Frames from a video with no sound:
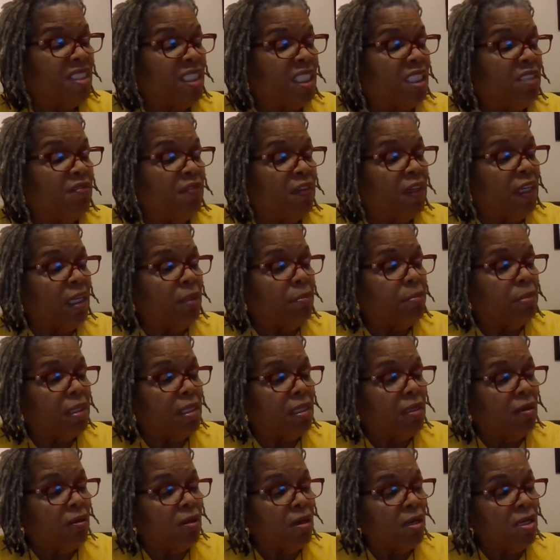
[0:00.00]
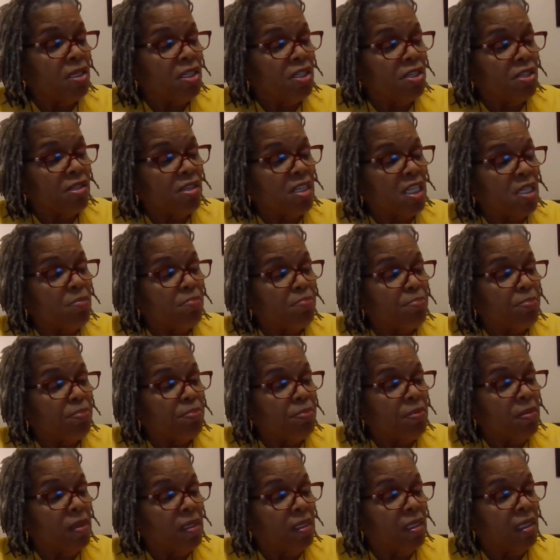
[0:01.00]
Develop largest
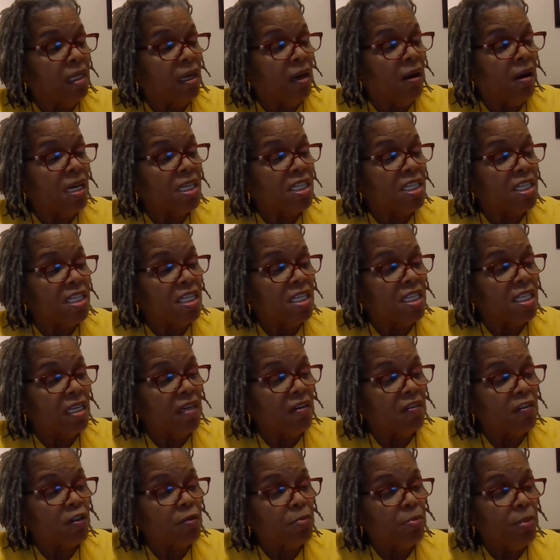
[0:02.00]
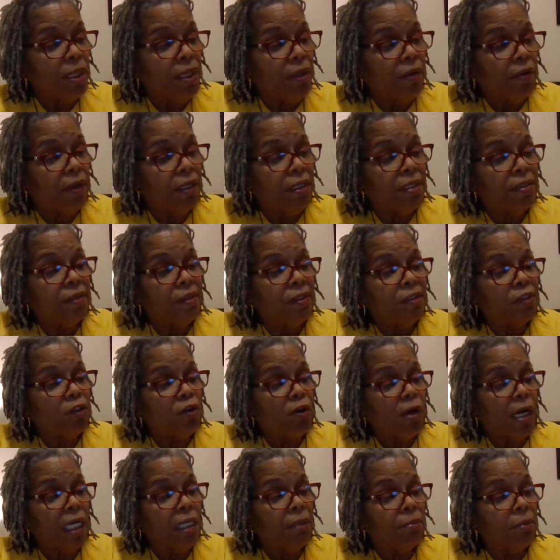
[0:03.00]
largeness of spirit.
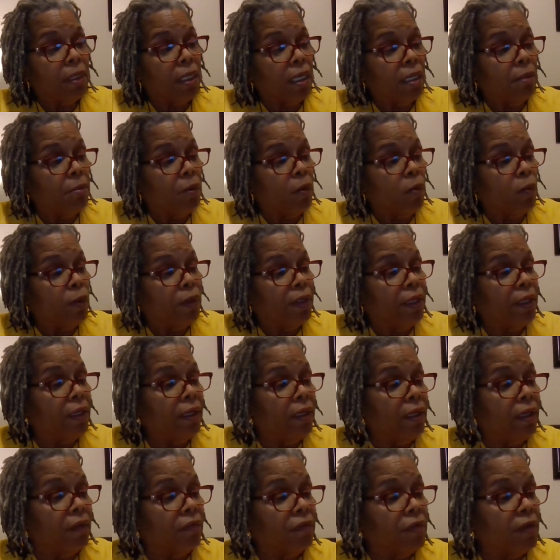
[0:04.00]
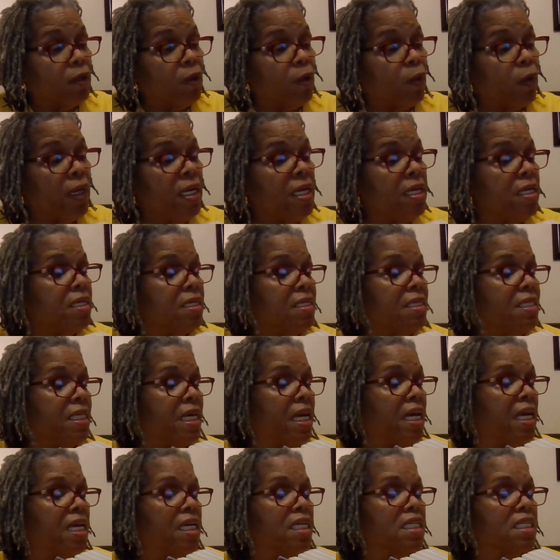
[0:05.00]
Try to become aware of the great
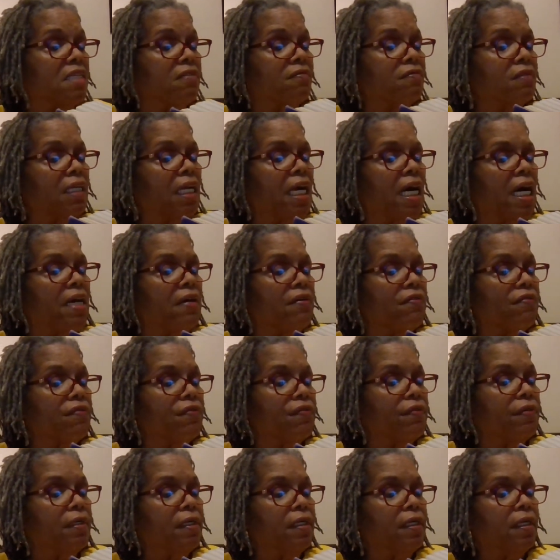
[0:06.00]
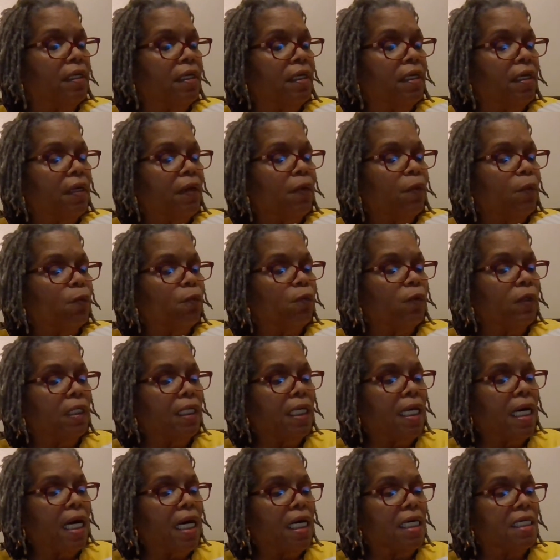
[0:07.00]
dance of life.
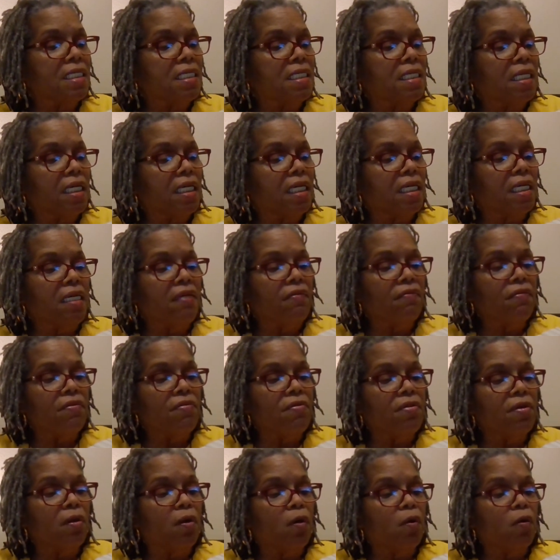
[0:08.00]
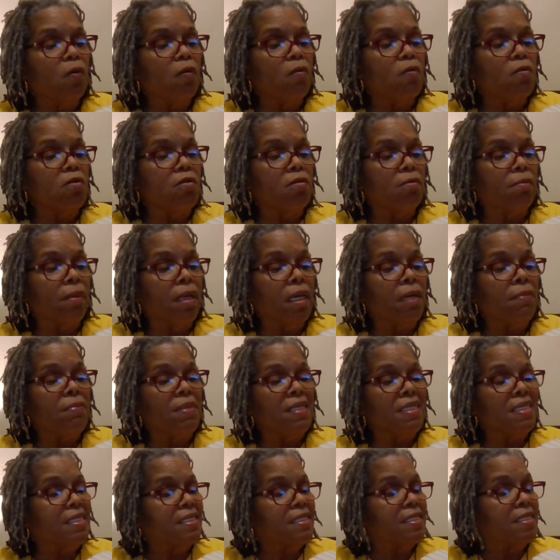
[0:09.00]
Realize that even though you may
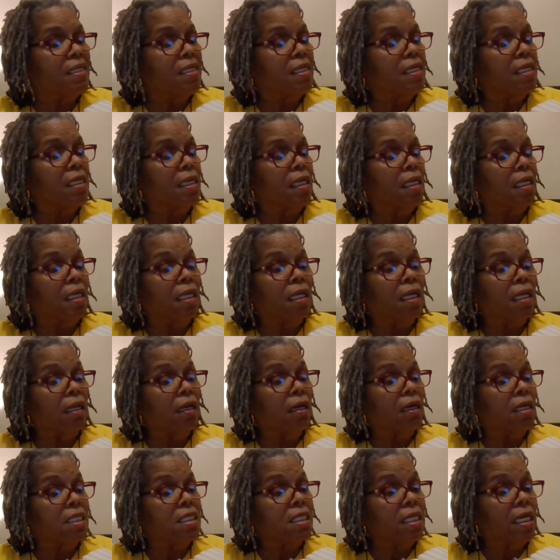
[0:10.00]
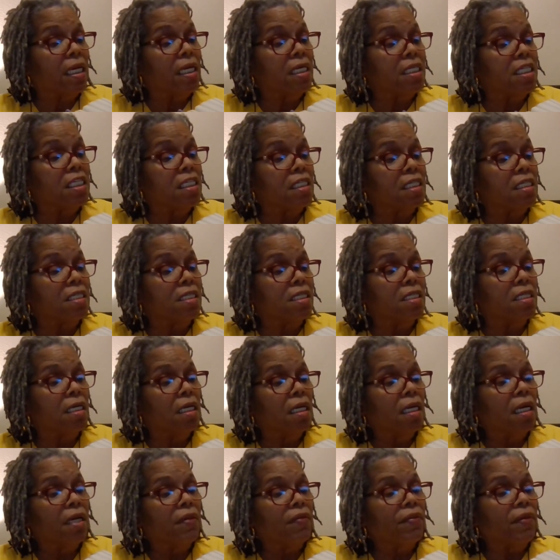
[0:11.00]
be sitting in Los Angeles,
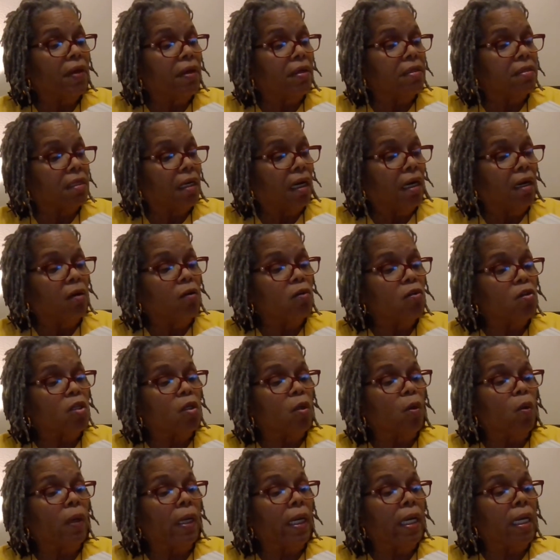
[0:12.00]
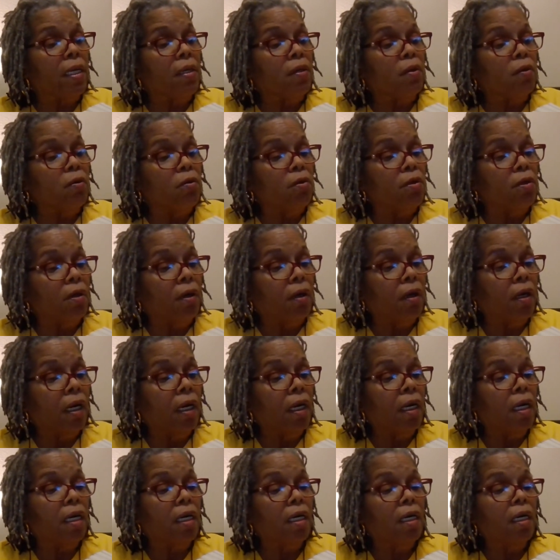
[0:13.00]
there's also a New
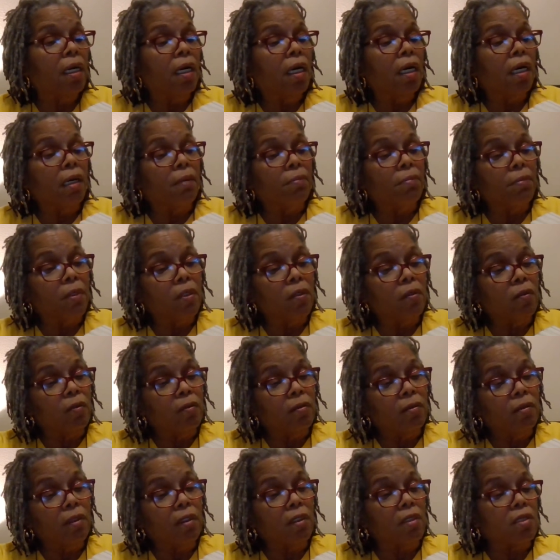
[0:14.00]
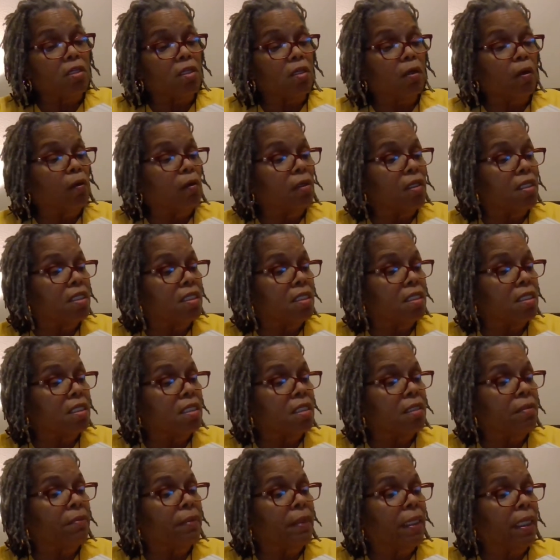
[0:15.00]
York, a moon, a solar
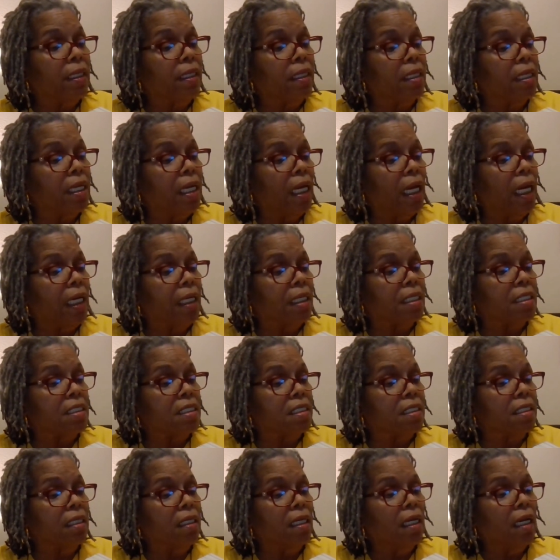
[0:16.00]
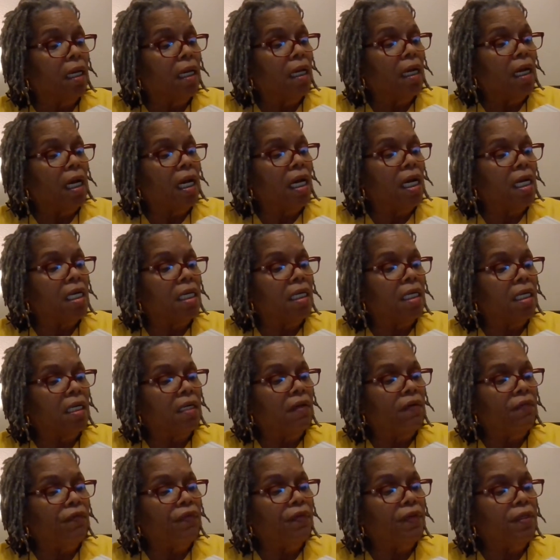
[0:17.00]
system, and a galaxy, and an
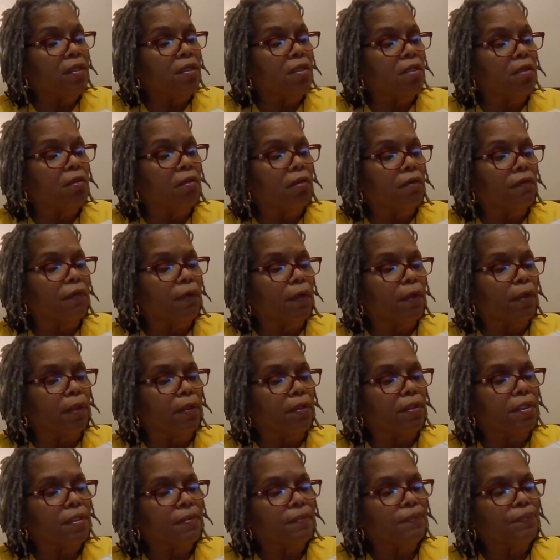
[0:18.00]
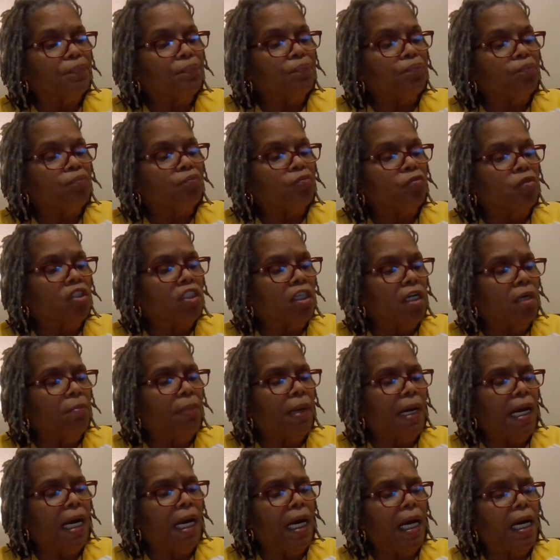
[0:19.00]
infant universe. Jump
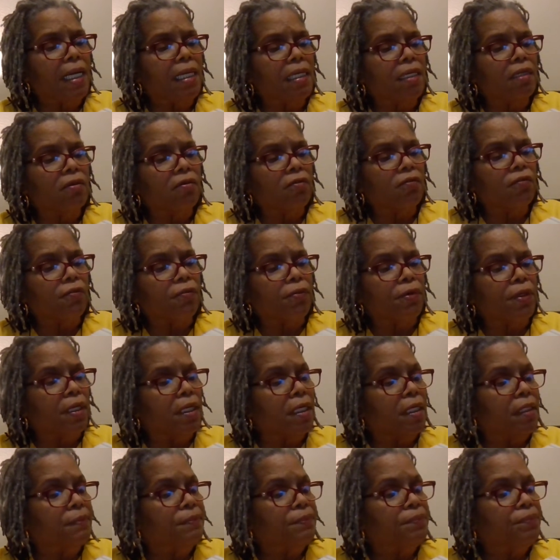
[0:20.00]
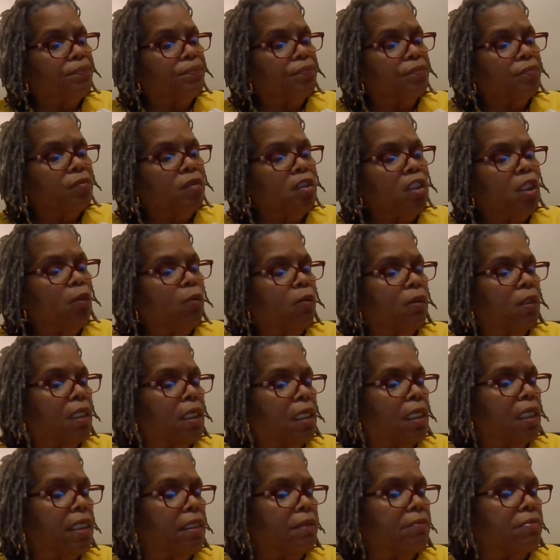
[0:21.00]
high, little friend. You will
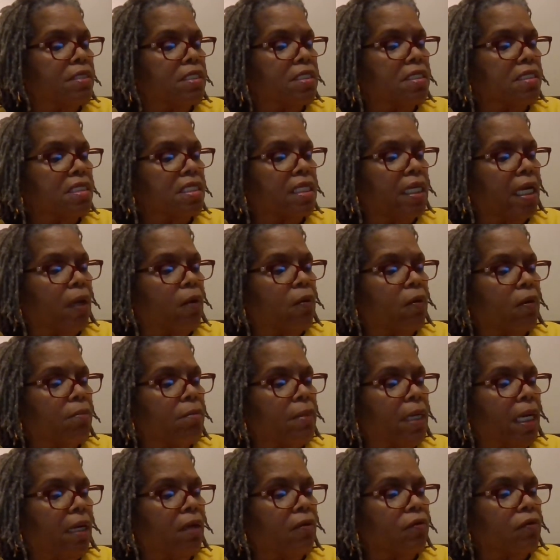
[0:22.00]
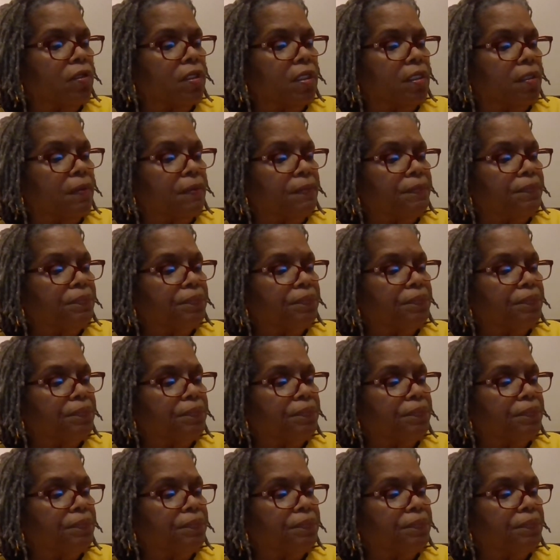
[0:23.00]
glimpse the sacred mountain.